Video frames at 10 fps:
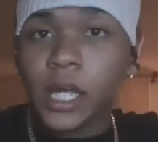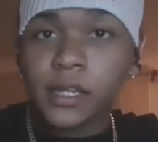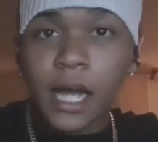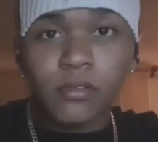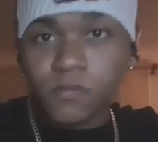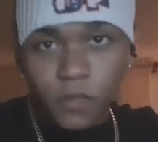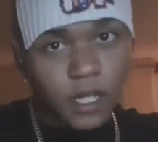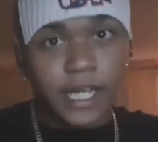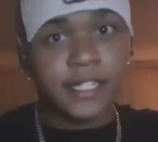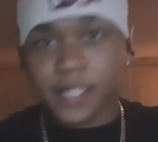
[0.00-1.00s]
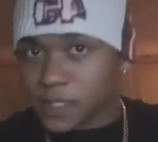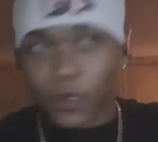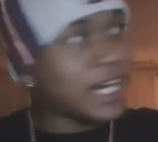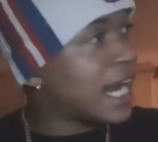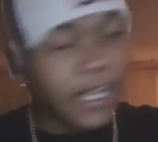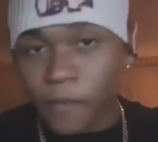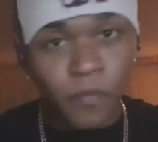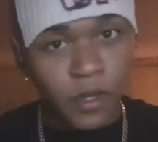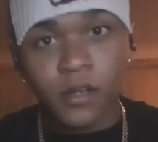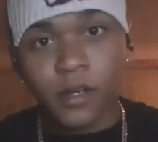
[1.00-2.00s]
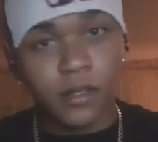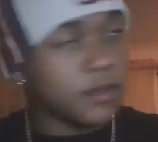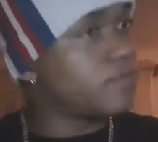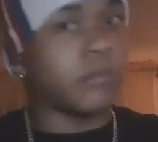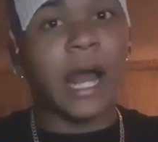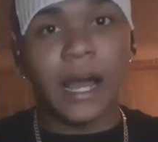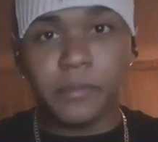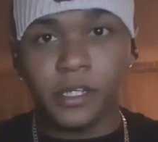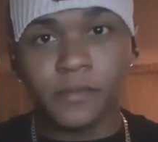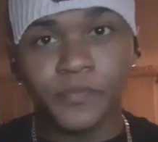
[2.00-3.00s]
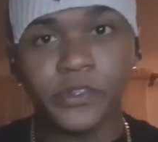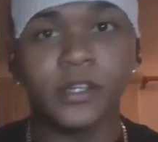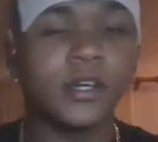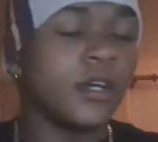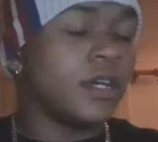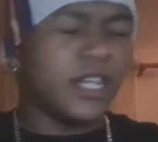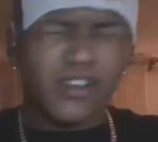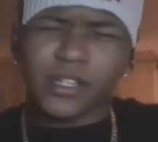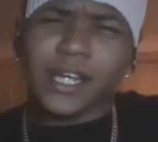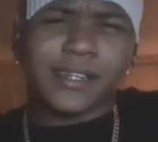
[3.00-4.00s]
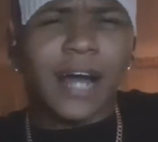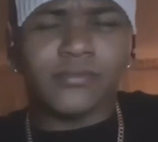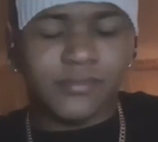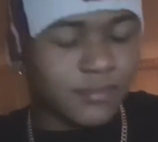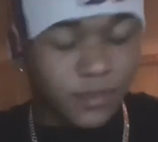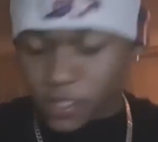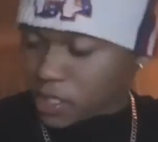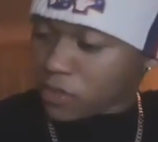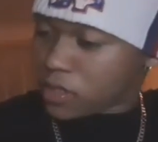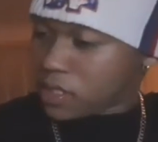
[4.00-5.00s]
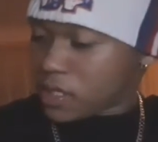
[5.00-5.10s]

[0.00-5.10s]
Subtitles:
kicked out against this one night. Brah, I mean. He got kicked out. So